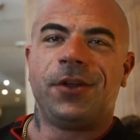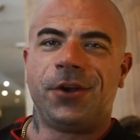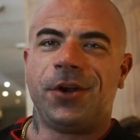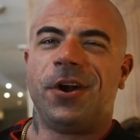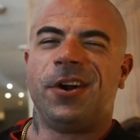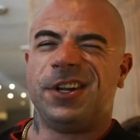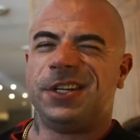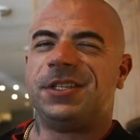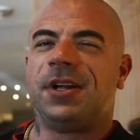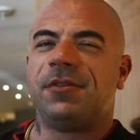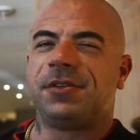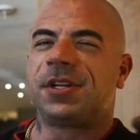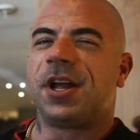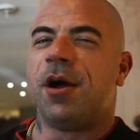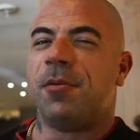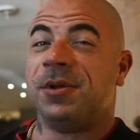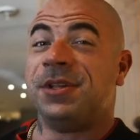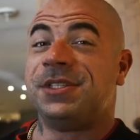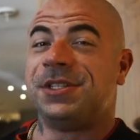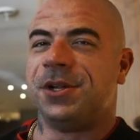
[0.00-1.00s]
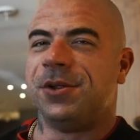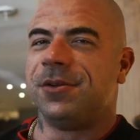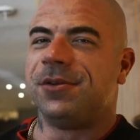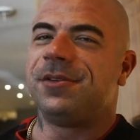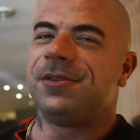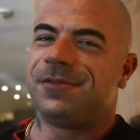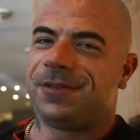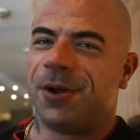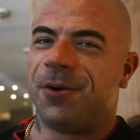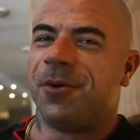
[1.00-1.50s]
The dirty stuff's coming soon.
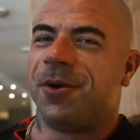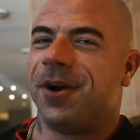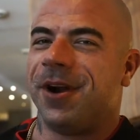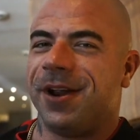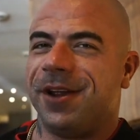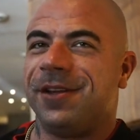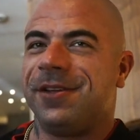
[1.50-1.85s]
Don't worry.